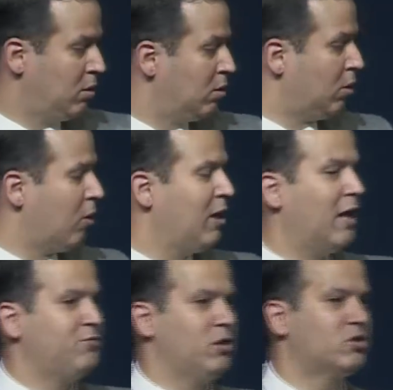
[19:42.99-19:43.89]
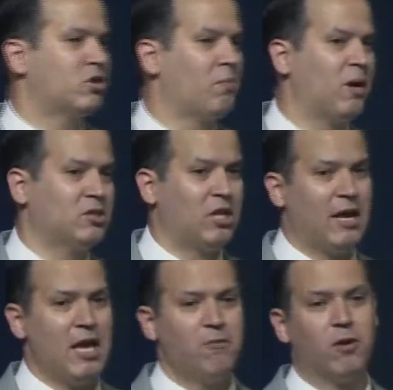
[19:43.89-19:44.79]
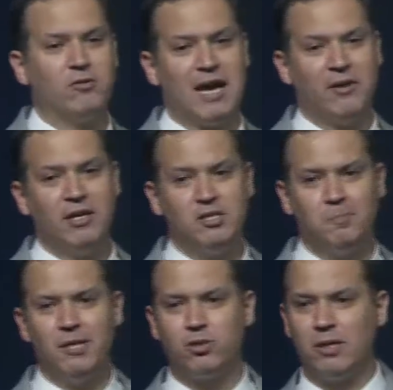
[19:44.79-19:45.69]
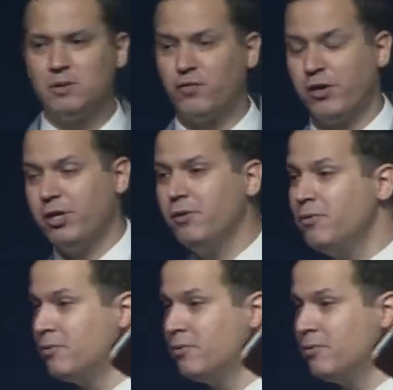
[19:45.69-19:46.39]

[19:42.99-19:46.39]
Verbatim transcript: The Lord loved you so much that He wrote down His big dreams for you.